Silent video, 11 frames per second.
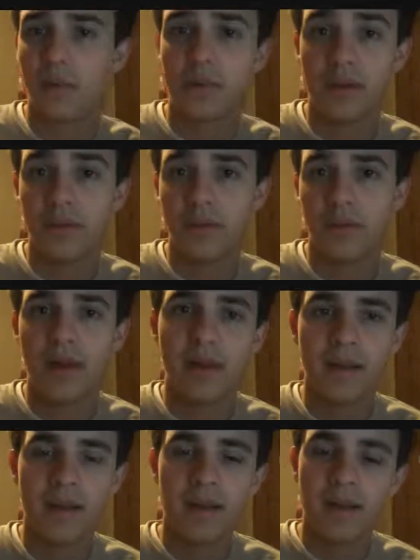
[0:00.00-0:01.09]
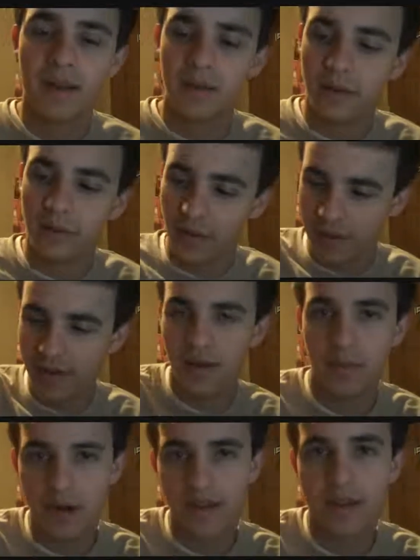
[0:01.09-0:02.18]
I won't give it away. And then you have to
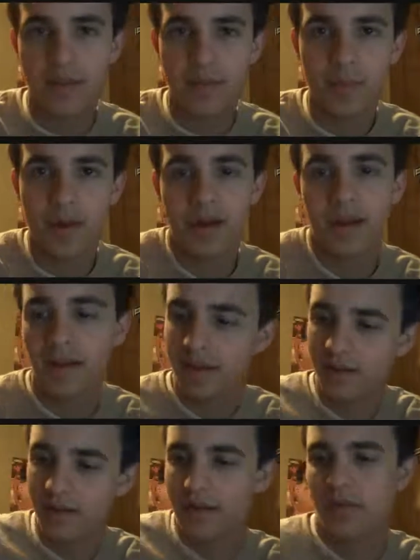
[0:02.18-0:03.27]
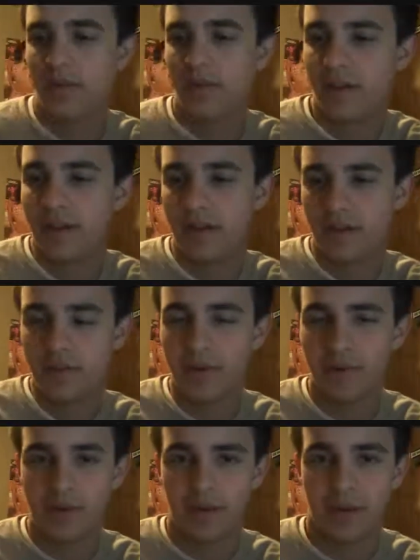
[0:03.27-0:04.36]
dig right in that spot, like using a
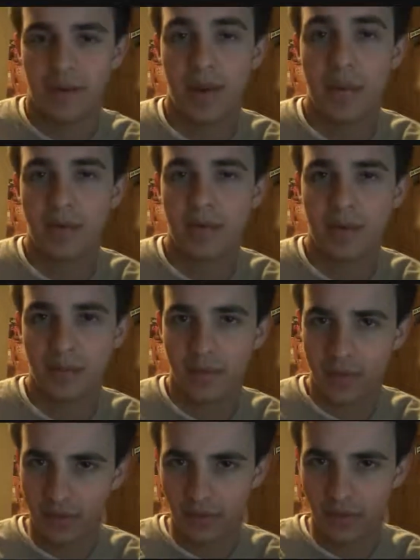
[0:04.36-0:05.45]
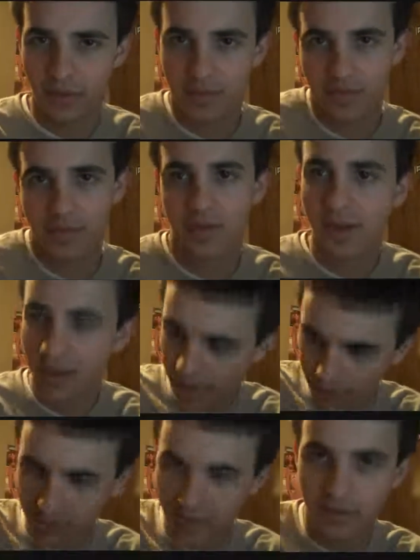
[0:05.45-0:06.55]
special pepper with the chocobo,
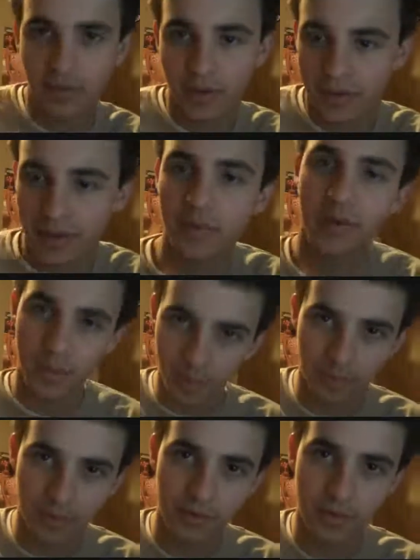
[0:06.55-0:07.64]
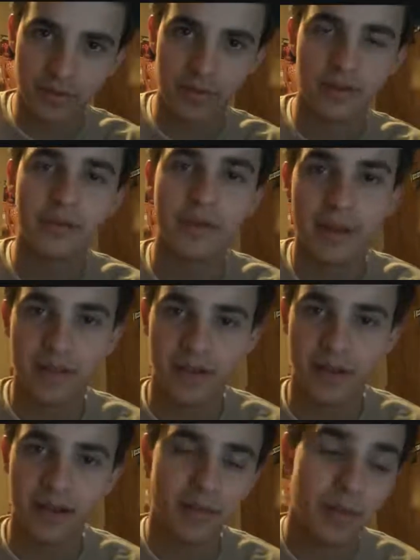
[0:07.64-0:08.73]
and he would dig really deep and come over the treasure, and you get
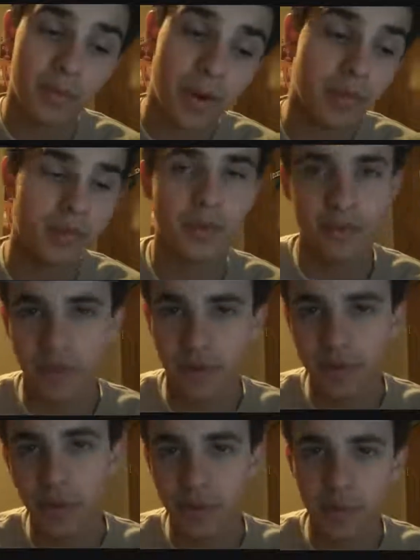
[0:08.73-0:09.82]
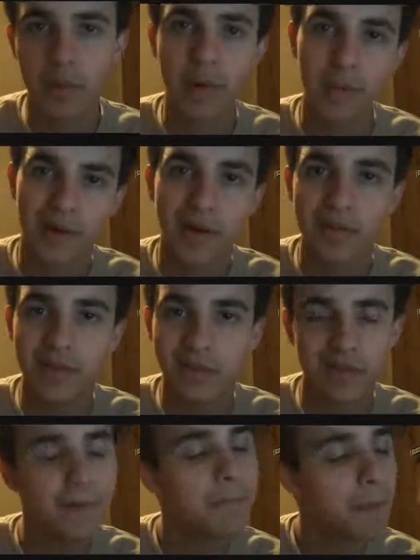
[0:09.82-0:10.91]
Zidane's best weapon, which was the ultimate weapon,
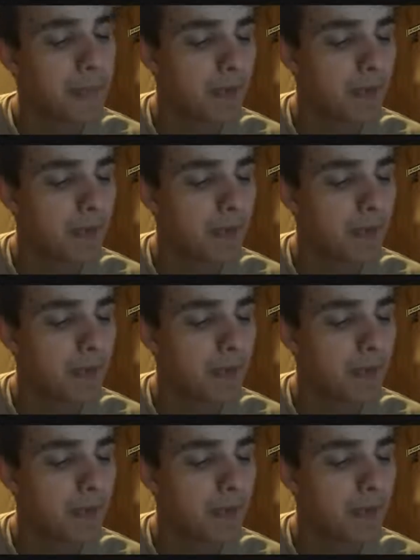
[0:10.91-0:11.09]
obviously.